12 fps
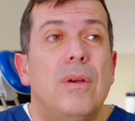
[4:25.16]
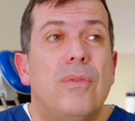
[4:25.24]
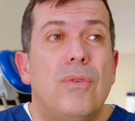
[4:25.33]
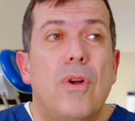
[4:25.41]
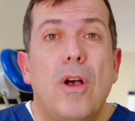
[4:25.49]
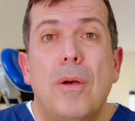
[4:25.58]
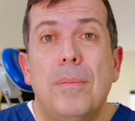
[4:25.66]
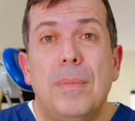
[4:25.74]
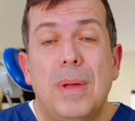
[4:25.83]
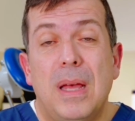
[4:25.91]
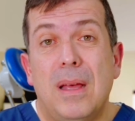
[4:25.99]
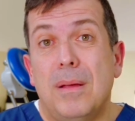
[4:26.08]

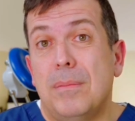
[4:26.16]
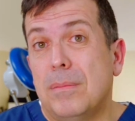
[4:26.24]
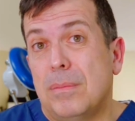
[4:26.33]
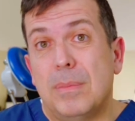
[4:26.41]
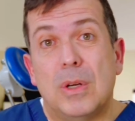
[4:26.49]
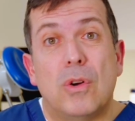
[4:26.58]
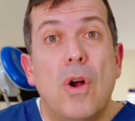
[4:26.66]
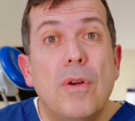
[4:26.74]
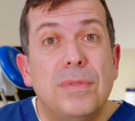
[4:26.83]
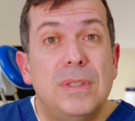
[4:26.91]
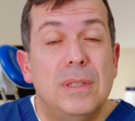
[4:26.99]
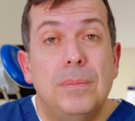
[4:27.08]
from
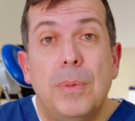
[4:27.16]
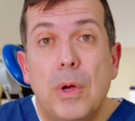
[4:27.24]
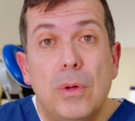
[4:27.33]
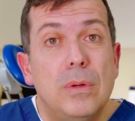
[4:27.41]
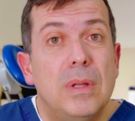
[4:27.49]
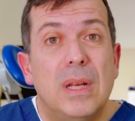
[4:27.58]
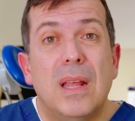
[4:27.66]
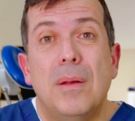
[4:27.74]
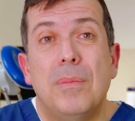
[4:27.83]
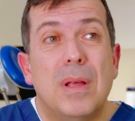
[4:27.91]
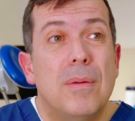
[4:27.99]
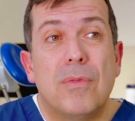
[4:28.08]
grafted bone that
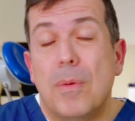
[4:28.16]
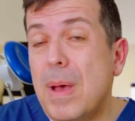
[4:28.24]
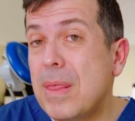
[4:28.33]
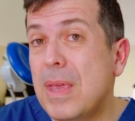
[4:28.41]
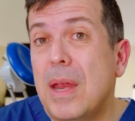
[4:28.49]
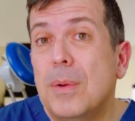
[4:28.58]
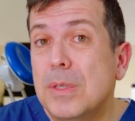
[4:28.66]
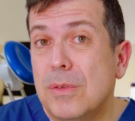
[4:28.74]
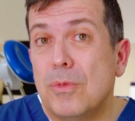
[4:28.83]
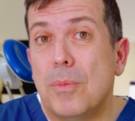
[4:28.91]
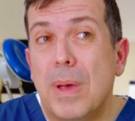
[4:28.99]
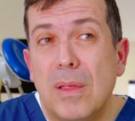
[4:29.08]
can come from other areas
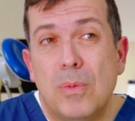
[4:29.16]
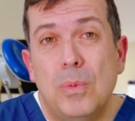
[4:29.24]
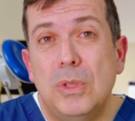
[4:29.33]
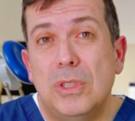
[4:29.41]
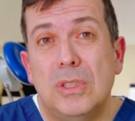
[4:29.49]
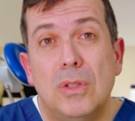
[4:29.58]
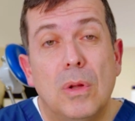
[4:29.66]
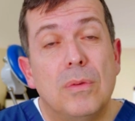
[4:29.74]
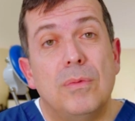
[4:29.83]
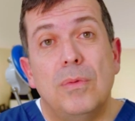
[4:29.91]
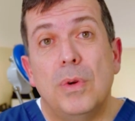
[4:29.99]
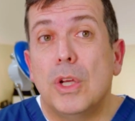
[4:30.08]
of your mouth, which is
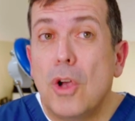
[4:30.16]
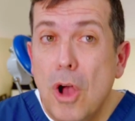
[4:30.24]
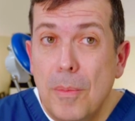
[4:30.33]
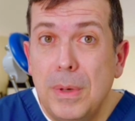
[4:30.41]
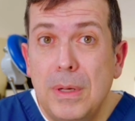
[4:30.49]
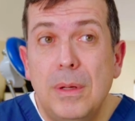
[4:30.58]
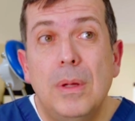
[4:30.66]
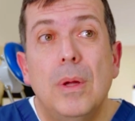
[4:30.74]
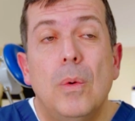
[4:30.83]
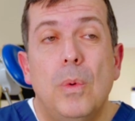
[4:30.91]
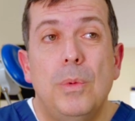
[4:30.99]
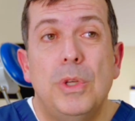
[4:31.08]
not very common
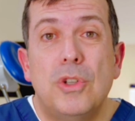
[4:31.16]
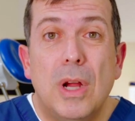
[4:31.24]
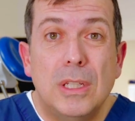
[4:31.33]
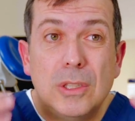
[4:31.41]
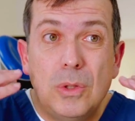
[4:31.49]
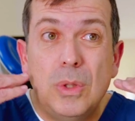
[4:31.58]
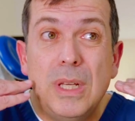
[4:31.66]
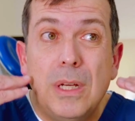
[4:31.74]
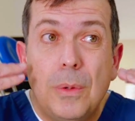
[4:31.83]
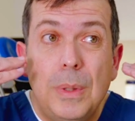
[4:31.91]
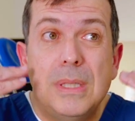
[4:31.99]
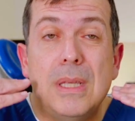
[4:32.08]
when we're trying to
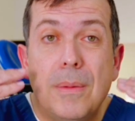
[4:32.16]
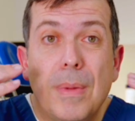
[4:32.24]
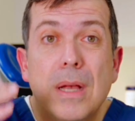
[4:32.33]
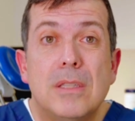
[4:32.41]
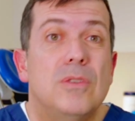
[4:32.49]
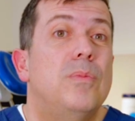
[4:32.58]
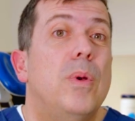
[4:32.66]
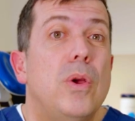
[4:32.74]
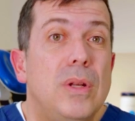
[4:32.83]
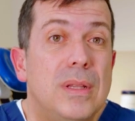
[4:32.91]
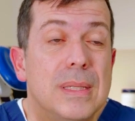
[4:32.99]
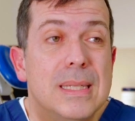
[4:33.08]
increase the amount of
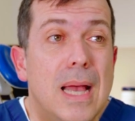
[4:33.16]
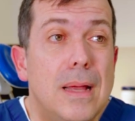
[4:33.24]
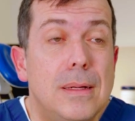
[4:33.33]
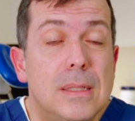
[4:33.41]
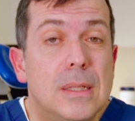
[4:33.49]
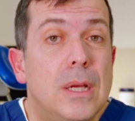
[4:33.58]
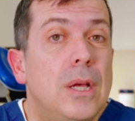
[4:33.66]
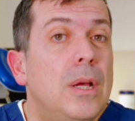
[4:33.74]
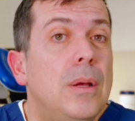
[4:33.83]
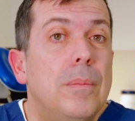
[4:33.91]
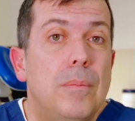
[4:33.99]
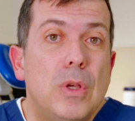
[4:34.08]
bone in the sinus.
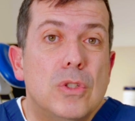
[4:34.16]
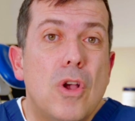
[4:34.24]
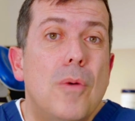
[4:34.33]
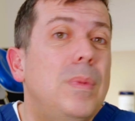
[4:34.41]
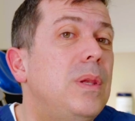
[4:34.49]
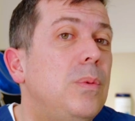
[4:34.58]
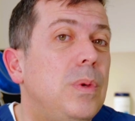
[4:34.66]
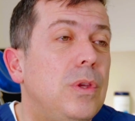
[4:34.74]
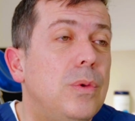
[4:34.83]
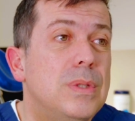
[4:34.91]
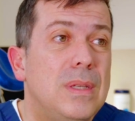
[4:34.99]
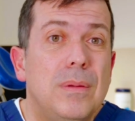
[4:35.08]
Most commonly, we're
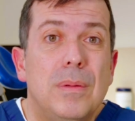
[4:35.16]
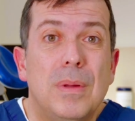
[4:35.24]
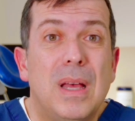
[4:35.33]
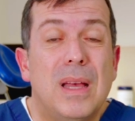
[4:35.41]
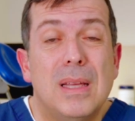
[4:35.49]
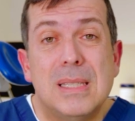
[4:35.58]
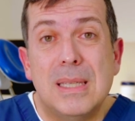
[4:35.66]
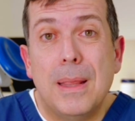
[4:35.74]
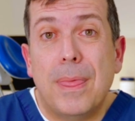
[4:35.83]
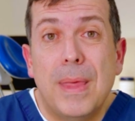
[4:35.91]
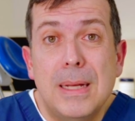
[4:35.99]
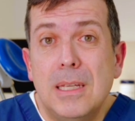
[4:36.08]
using
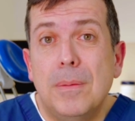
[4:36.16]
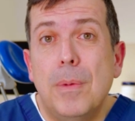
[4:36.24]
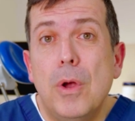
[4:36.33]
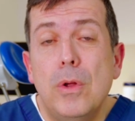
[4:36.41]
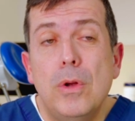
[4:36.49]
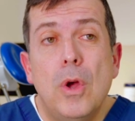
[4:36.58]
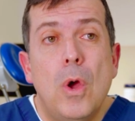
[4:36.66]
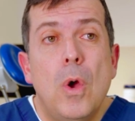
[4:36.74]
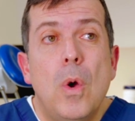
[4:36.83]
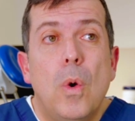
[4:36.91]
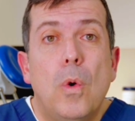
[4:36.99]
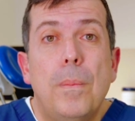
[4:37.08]
synthetic bone,
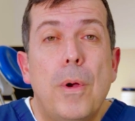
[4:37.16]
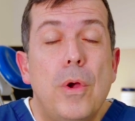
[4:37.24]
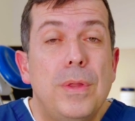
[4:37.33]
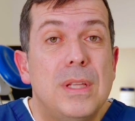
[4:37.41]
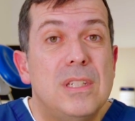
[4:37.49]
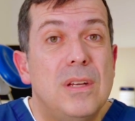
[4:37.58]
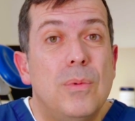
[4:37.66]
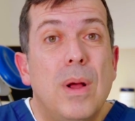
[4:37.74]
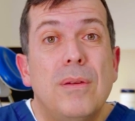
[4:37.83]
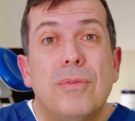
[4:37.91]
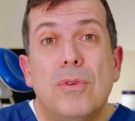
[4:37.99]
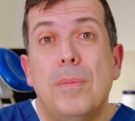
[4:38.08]
or bone that's
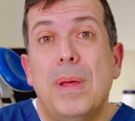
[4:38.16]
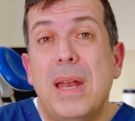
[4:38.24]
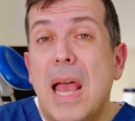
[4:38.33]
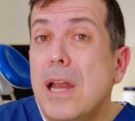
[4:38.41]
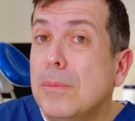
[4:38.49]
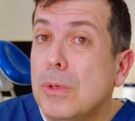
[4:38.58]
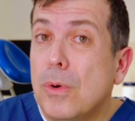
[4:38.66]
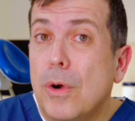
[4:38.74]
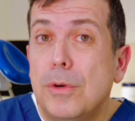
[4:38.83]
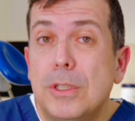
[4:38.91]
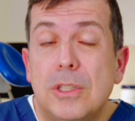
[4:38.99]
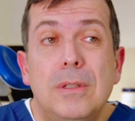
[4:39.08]
derived from an animal
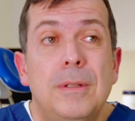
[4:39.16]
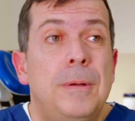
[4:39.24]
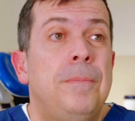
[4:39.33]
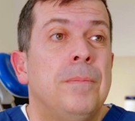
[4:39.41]
origin.